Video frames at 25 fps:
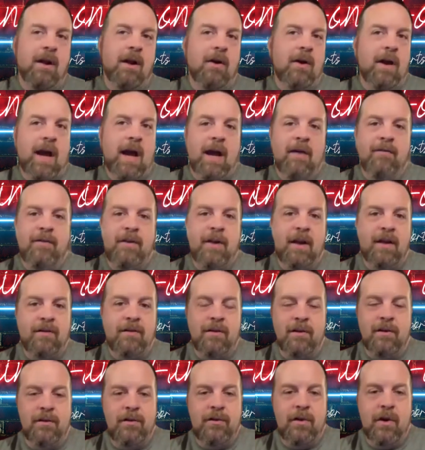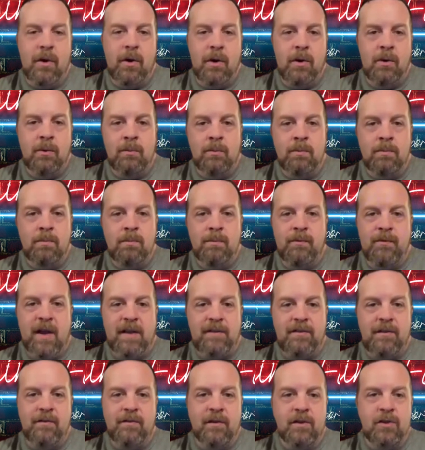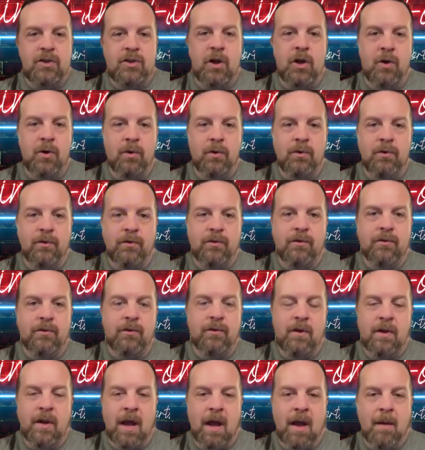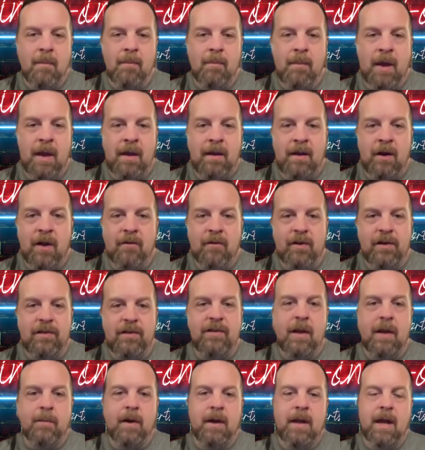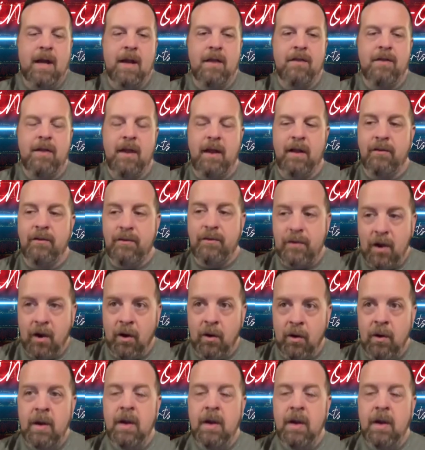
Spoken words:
half dozen or so festival shows, every summer kind of thing. So